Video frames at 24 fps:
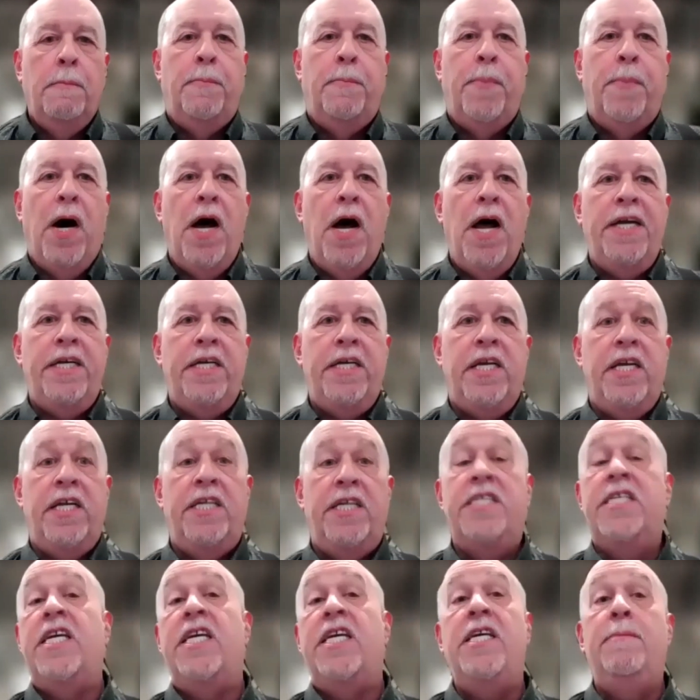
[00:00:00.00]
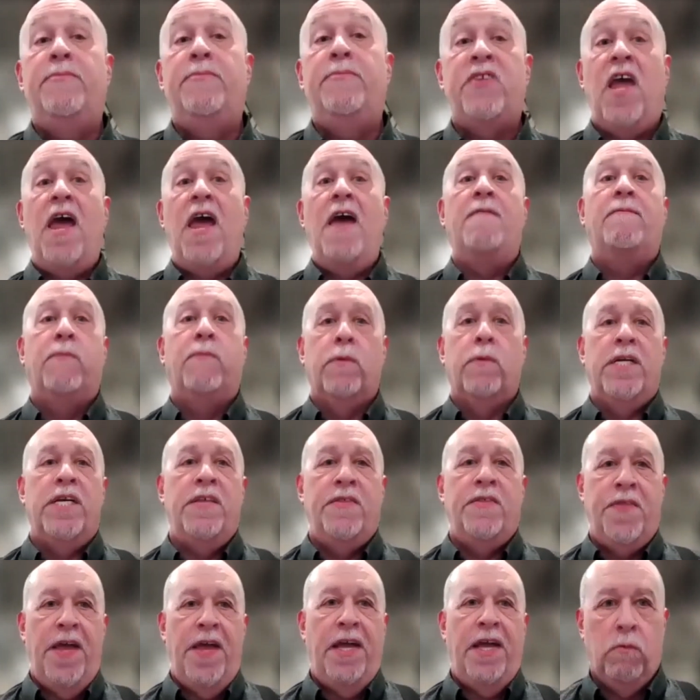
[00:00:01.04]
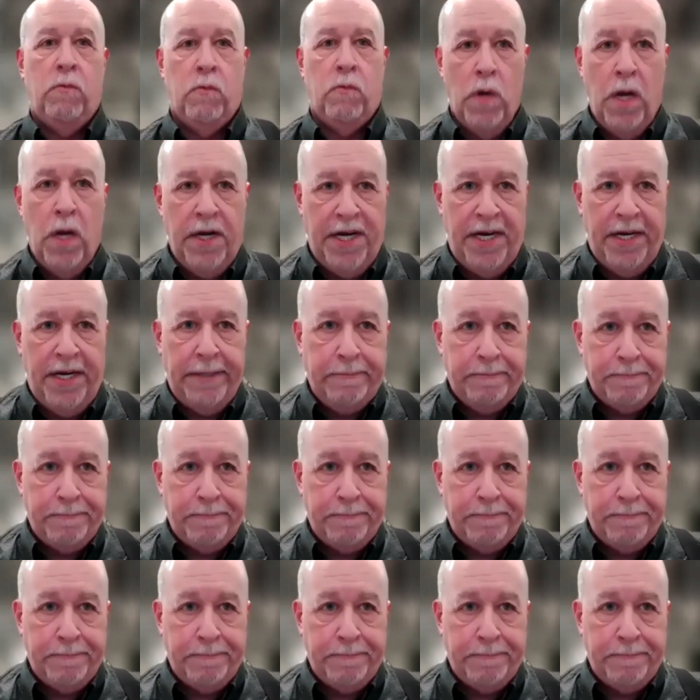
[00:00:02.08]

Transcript: but it keeps everything running.